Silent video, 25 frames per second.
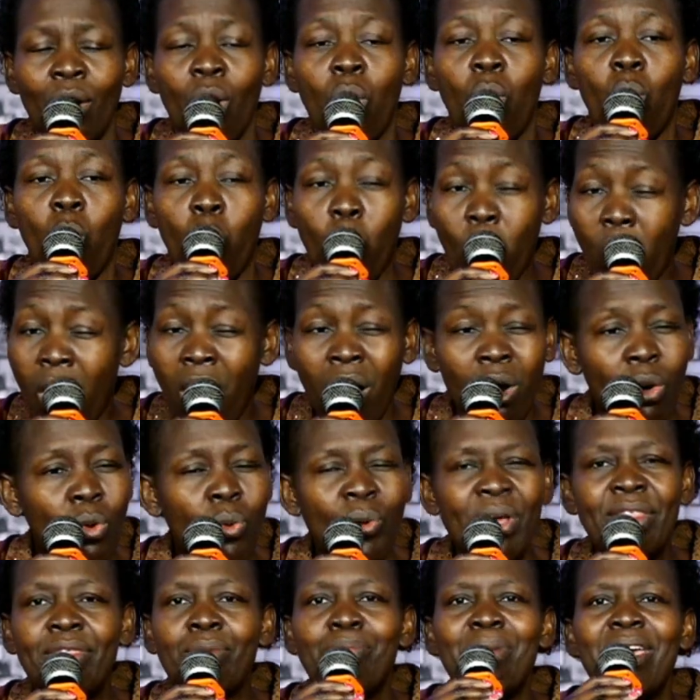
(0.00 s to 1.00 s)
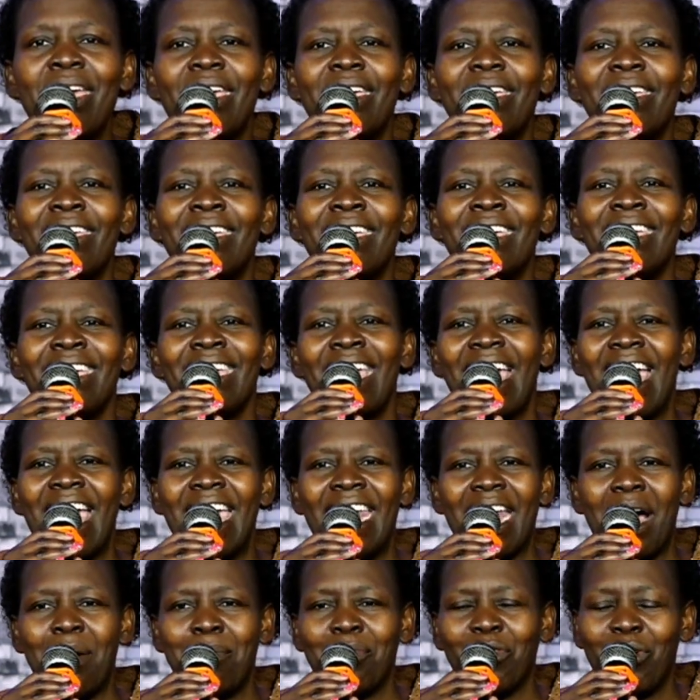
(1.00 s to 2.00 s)
Walk with me,
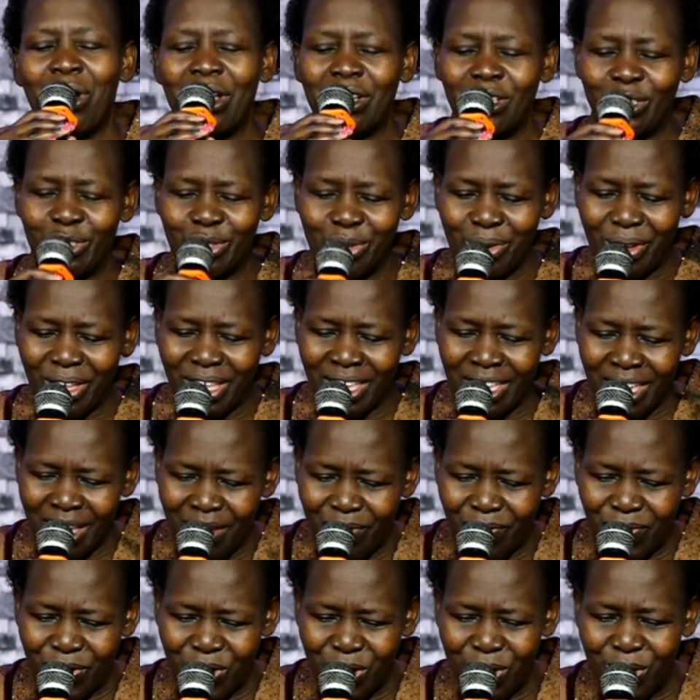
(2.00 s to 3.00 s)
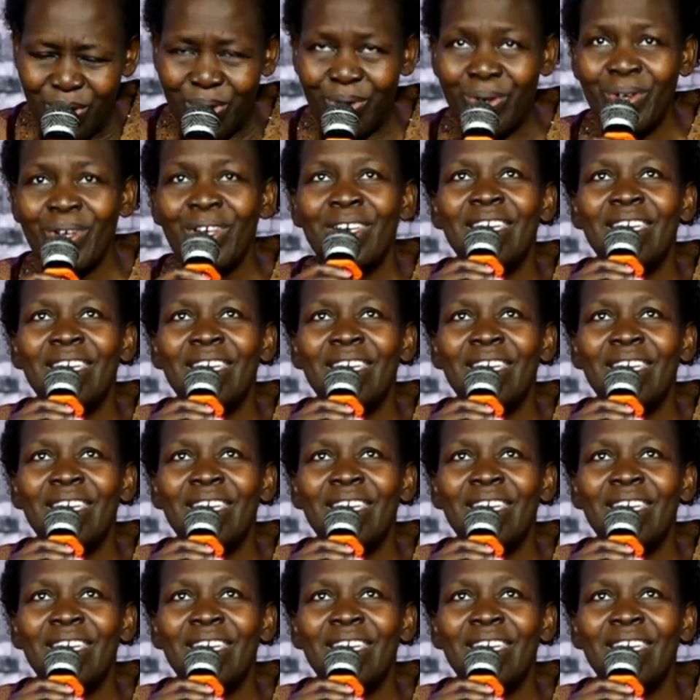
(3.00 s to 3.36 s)
and I'm going to give you